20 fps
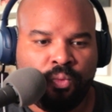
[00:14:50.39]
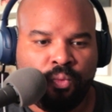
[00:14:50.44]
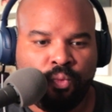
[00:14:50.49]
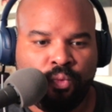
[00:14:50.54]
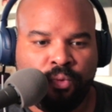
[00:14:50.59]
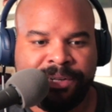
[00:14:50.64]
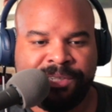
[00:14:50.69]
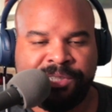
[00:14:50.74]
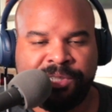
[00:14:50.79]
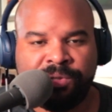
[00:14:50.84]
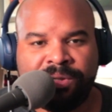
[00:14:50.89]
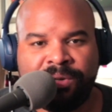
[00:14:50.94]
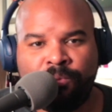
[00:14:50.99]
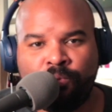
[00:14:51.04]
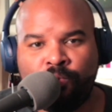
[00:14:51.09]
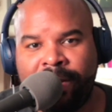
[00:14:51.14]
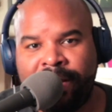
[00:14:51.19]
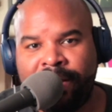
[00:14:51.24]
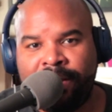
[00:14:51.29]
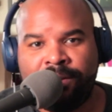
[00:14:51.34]
which
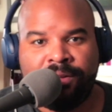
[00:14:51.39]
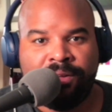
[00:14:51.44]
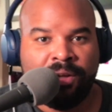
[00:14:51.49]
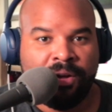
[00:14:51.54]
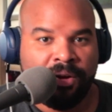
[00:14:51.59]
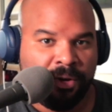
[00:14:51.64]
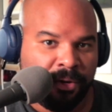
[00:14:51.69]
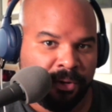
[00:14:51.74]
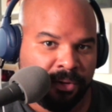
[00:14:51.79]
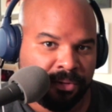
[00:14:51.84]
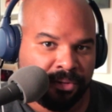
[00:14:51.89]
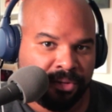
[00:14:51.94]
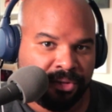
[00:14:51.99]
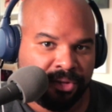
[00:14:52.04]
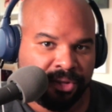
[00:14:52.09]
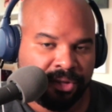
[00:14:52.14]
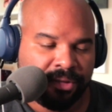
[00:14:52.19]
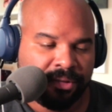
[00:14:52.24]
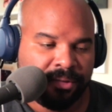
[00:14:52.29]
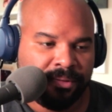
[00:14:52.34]
way it
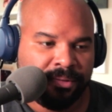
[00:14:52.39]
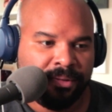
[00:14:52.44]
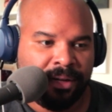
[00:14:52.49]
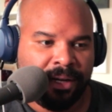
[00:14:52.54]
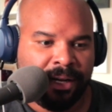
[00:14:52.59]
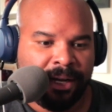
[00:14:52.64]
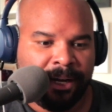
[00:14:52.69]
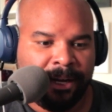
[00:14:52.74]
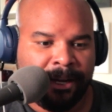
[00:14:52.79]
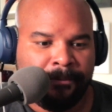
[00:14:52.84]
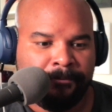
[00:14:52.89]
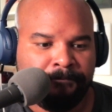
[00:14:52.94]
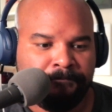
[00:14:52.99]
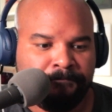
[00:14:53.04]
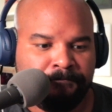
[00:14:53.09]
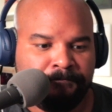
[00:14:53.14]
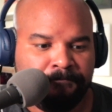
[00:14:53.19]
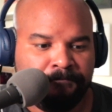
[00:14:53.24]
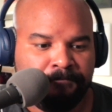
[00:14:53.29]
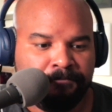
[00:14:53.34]
goes
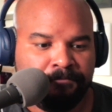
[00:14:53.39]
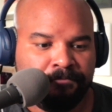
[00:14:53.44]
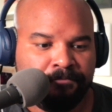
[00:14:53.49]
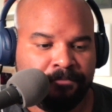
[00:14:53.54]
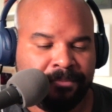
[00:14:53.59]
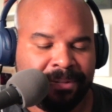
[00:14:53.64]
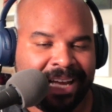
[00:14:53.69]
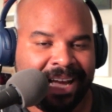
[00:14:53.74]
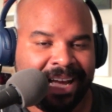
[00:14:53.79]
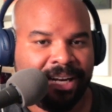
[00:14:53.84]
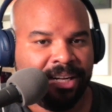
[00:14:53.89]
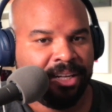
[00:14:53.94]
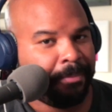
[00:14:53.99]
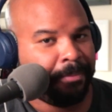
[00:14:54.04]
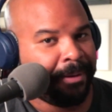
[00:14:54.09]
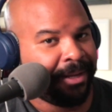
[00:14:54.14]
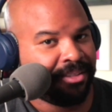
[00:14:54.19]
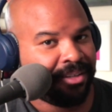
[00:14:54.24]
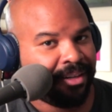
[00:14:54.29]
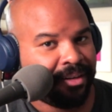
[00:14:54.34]
kind of
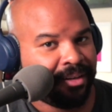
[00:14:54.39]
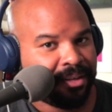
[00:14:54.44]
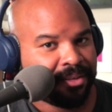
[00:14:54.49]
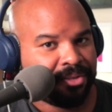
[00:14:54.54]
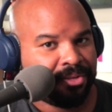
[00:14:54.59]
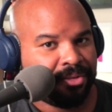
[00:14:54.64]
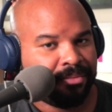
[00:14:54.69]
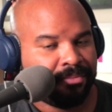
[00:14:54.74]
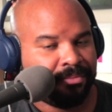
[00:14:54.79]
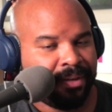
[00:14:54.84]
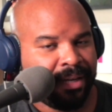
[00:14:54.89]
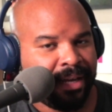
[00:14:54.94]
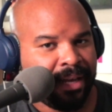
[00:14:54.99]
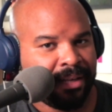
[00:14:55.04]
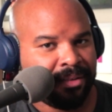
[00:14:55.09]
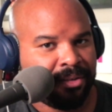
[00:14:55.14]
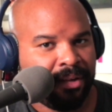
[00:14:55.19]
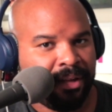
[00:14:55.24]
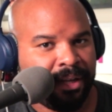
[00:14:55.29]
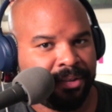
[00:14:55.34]
depends on us
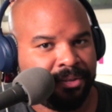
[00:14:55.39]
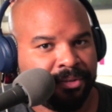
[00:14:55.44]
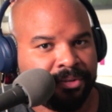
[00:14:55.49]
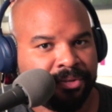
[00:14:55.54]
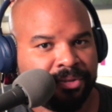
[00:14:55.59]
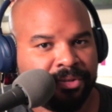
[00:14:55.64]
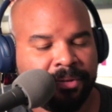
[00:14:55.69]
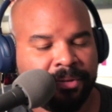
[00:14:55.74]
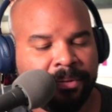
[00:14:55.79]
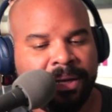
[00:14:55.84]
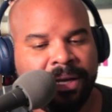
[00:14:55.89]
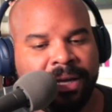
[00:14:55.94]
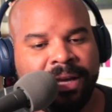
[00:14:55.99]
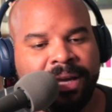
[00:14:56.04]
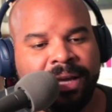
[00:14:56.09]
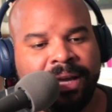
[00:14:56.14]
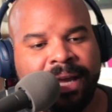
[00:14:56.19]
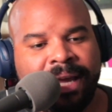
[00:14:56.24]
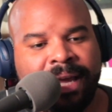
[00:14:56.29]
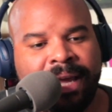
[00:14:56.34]
as collectors.
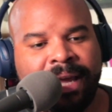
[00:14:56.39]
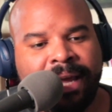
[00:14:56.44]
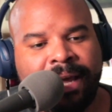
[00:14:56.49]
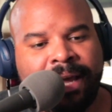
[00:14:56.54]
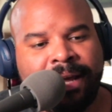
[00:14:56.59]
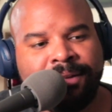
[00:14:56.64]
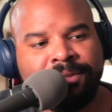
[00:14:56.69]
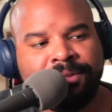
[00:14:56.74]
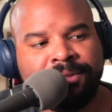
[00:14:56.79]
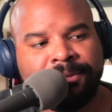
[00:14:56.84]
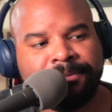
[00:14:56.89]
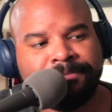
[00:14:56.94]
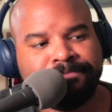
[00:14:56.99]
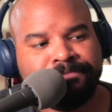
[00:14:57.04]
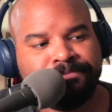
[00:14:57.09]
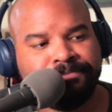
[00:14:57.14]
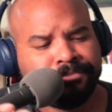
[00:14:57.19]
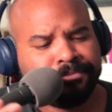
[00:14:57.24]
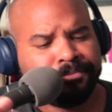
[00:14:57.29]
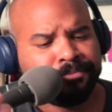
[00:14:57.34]
And
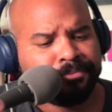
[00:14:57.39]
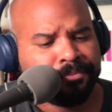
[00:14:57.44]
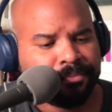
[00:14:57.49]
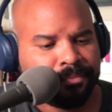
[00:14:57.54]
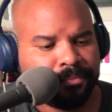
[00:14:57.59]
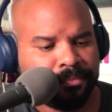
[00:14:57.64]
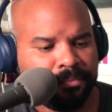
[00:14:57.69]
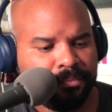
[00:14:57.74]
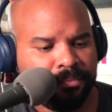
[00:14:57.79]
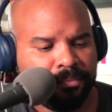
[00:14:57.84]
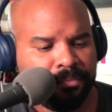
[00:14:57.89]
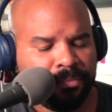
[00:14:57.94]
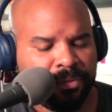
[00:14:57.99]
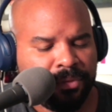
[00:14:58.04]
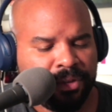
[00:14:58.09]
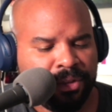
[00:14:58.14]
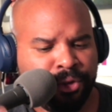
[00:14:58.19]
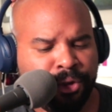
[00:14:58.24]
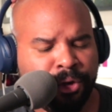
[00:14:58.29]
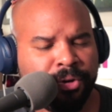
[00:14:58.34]

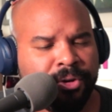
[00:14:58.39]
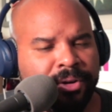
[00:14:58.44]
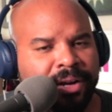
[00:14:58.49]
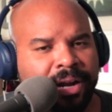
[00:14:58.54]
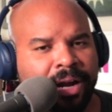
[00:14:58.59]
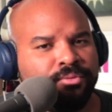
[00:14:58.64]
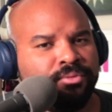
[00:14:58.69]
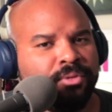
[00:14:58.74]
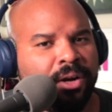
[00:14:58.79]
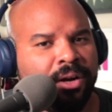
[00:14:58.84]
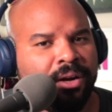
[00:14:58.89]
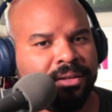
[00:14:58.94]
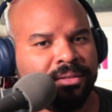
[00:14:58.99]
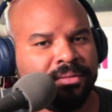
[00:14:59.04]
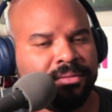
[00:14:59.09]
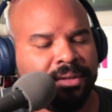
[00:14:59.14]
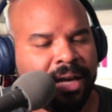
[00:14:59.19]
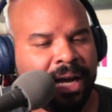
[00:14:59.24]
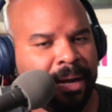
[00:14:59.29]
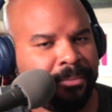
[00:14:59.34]
you're not
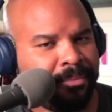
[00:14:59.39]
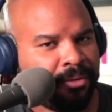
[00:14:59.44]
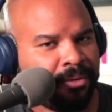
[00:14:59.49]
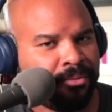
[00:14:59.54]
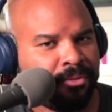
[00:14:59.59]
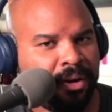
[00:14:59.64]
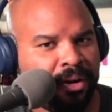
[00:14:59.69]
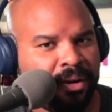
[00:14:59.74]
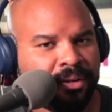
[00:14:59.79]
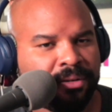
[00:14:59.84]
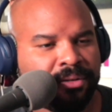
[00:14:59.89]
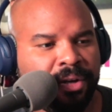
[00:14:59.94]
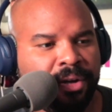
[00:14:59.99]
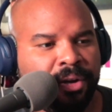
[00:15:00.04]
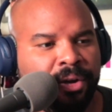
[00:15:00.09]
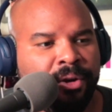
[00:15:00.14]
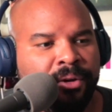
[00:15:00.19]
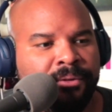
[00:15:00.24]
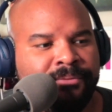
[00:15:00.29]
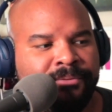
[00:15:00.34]
wrong, I'm not wrong,
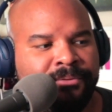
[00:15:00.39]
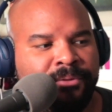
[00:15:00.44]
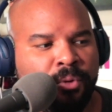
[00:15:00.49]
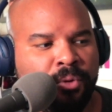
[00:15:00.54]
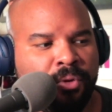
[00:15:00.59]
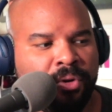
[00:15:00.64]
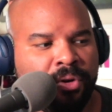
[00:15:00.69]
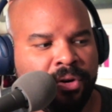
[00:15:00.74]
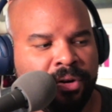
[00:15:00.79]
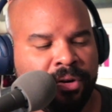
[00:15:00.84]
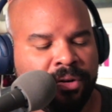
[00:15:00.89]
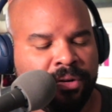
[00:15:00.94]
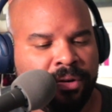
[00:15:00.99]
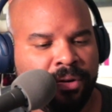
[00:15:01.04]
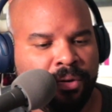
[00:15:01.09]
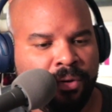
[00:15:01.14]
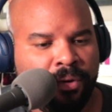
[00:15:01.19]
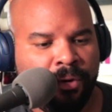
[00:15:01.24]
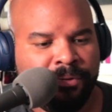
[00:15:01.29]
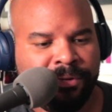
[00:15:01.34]
for
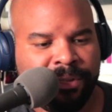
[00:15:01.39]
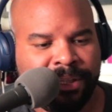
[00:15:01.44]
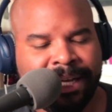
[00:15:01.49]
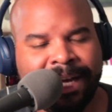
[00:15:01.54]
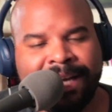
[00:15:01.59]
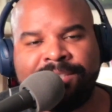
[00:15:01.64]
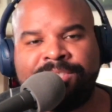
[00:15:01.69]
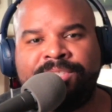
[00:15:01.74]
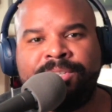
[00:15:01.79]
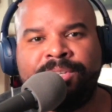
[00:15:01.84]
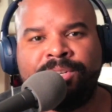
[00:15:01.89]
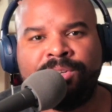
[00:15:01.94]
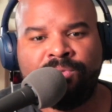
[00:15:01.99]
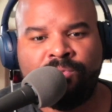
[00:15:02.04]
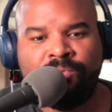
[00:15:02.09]
over the last year